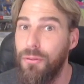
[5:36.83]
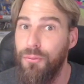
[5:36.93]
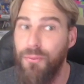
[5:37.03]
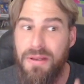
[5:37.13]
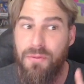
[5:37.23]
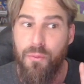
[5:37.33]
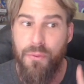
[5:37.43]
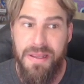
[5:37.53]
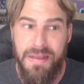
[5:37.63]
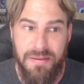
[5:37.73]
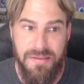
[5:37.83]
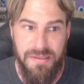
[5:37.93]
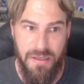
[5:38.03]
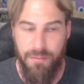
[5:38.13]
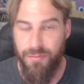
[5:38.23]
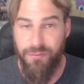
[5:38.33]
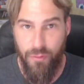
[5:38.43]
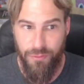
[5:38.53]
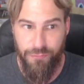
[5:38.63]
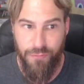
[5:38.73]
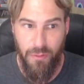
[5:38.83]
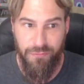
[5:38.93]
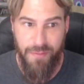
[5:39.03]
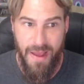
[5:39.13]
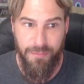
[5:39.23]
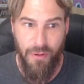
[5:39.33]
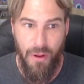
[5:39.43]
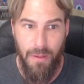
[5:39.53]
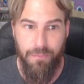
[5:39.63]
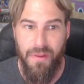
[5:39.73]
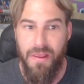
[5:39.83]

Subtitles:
3 weeks before the fall of Babylon.